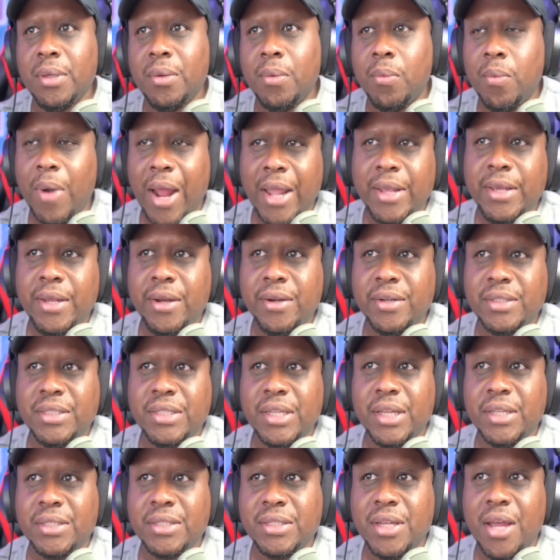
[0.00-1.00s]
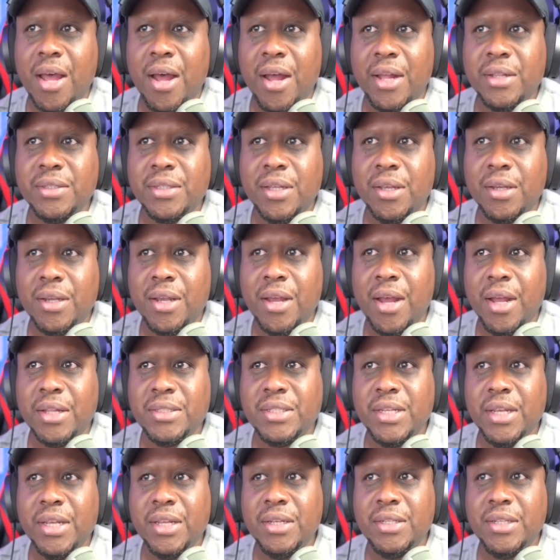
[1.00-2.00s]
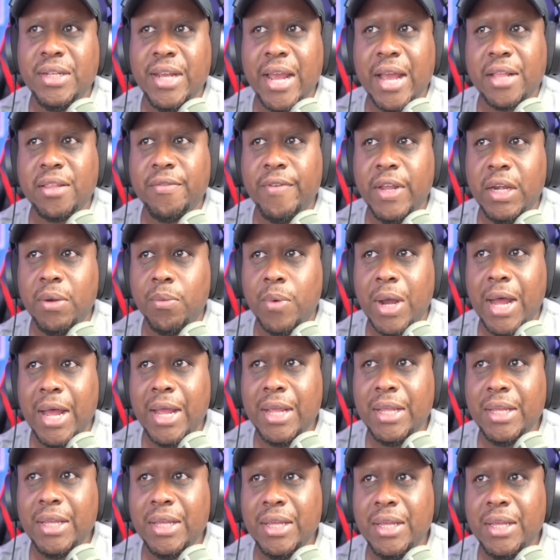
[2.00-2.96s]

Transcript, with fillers: Right here it says con- content deactivated. Why?